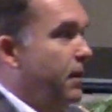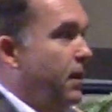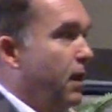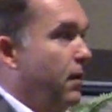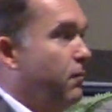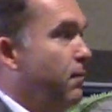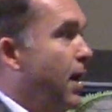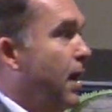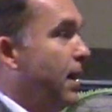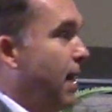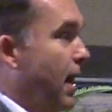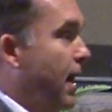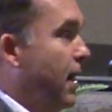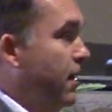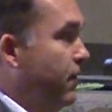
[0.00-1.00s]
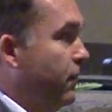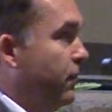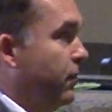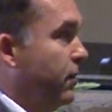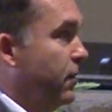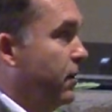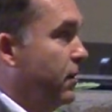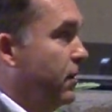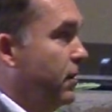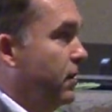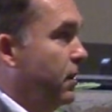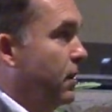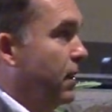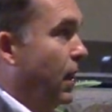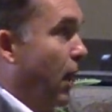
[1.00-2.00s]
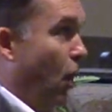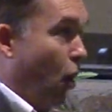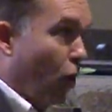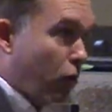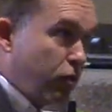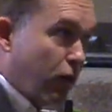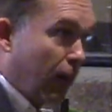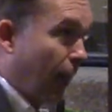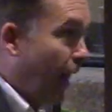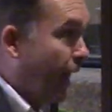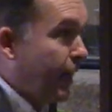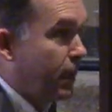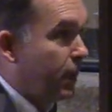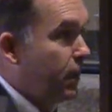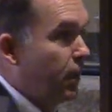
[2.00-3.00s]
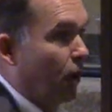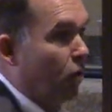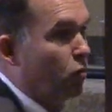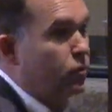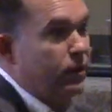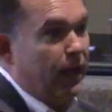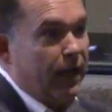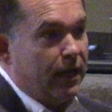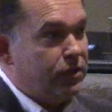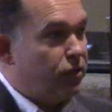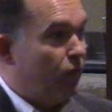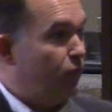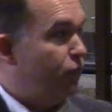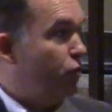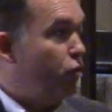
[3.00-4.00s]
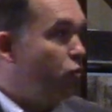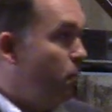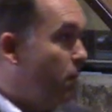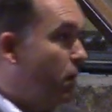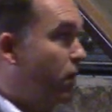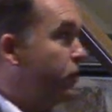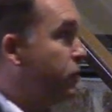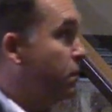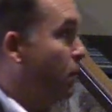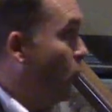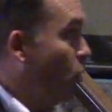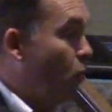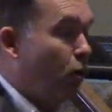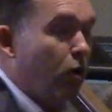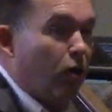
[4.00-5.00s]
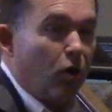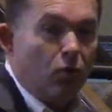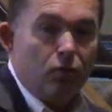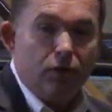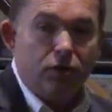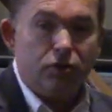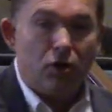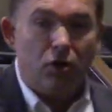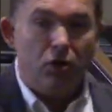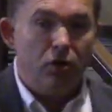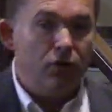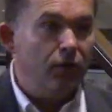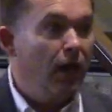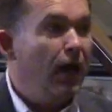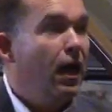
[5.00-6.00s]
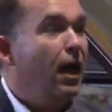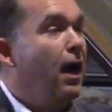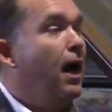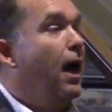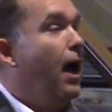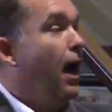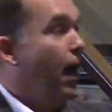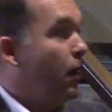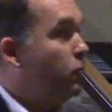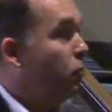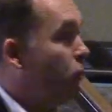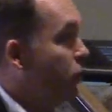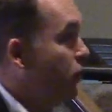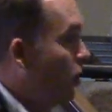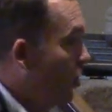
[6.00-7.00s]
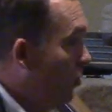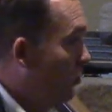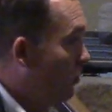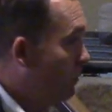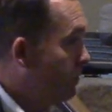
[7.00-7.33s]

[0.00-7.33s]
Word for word: If my life likely only has a few months more on this earth, I want to know.